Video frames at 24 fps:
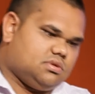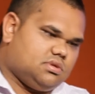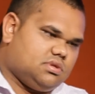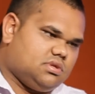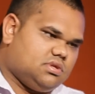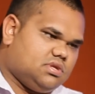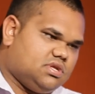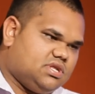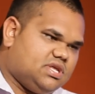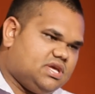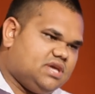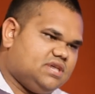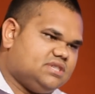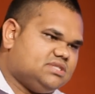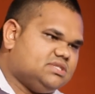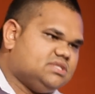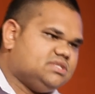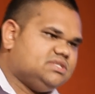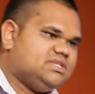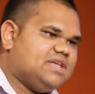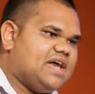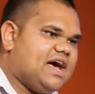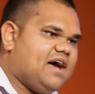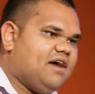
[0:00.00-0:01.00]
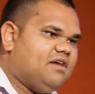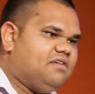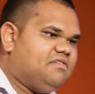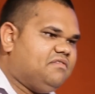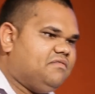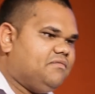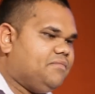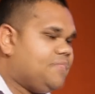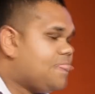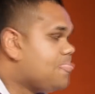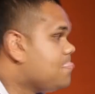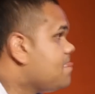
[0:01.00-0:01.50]
the decent
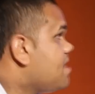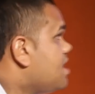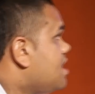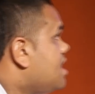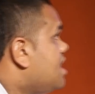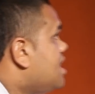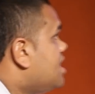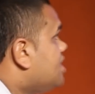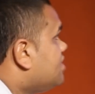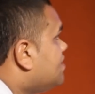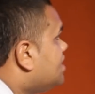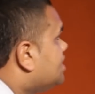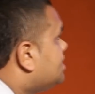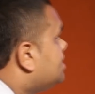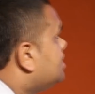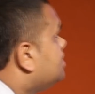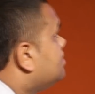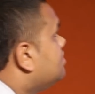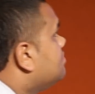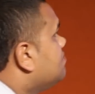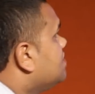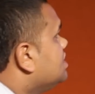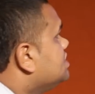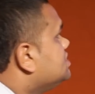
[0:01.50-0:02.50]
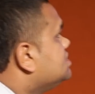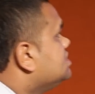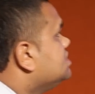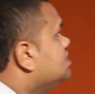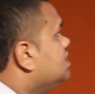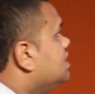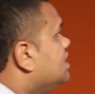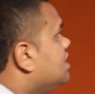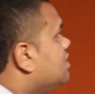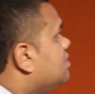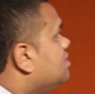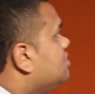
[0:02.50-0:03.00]
stuff that get the mention, you
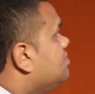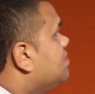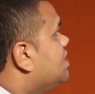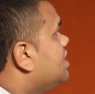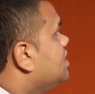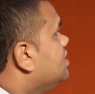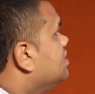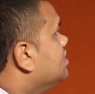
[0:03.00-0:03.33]
know what I mean?